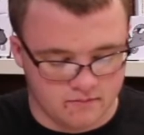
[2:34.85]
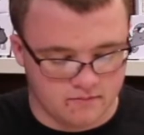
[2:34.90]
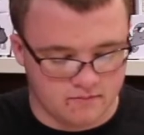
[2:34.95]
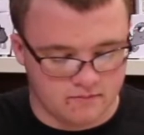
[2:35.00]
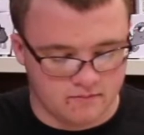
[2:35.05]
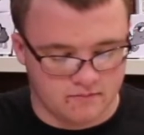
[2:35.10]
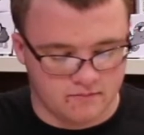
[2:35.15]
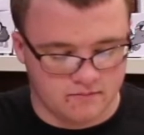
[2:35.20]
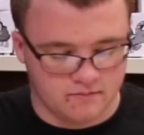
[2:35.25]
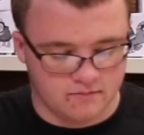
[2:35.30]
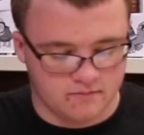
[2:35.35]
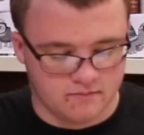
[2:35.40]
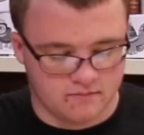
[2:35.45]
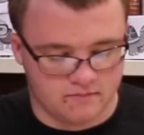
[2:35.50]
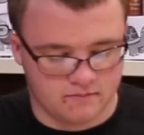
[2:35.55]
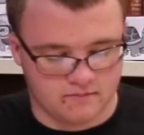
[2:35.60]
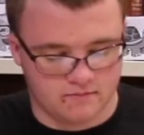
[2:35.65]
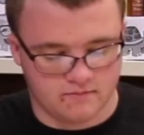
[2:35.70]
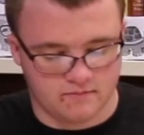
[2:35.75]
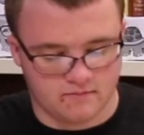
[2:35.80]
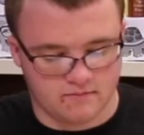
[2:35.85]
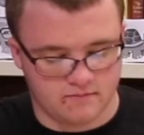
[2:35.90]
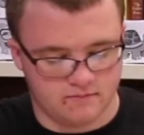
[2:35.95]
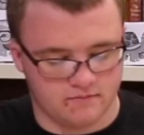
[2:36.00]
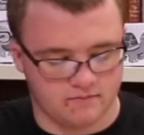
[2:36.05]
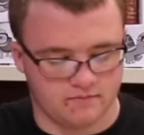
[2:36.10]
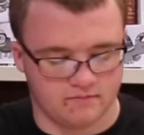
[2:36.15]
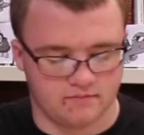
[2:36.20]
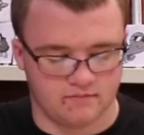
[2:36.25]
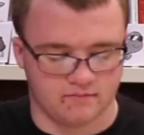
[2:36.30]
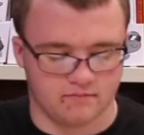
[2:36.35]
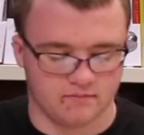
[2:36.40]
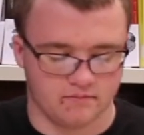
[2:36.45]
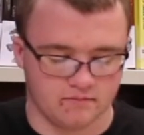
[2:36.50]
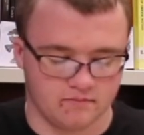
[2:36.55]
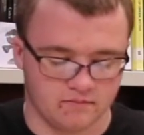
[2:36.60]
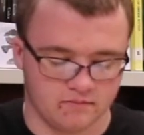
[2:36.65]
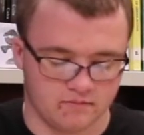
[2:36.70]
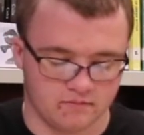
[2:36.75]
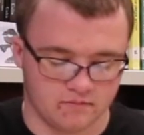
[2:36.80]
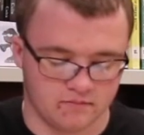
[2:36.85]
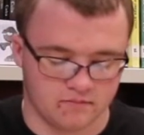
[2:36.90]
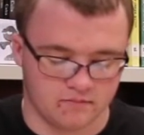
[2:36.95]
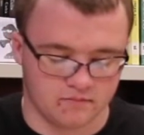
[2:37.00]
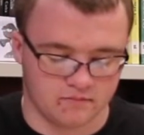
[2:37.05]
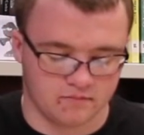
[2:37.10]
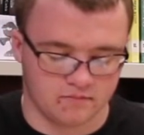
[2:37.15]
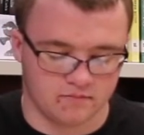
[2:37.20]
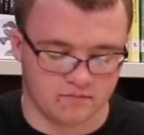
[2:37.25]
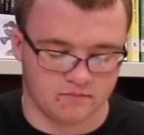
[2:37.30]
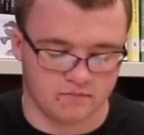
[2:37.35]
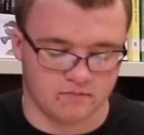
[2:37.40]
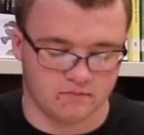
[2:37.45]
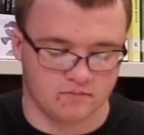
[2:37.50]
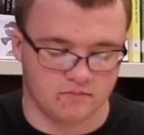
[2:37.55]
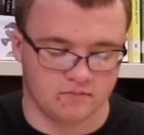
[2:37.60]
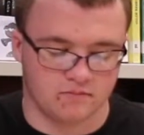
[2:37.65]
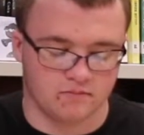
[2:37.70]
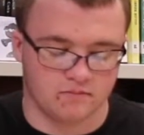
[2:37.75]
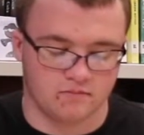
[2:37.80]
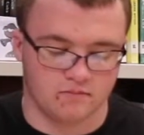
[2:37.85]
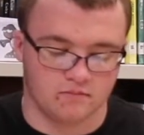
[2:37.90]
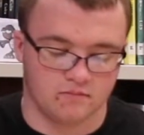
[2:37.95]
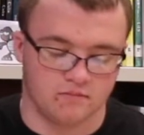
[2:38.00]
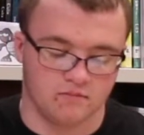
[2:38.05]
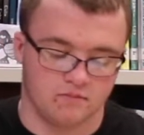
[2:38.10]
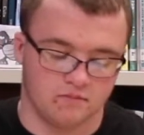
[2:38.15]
(not speaking)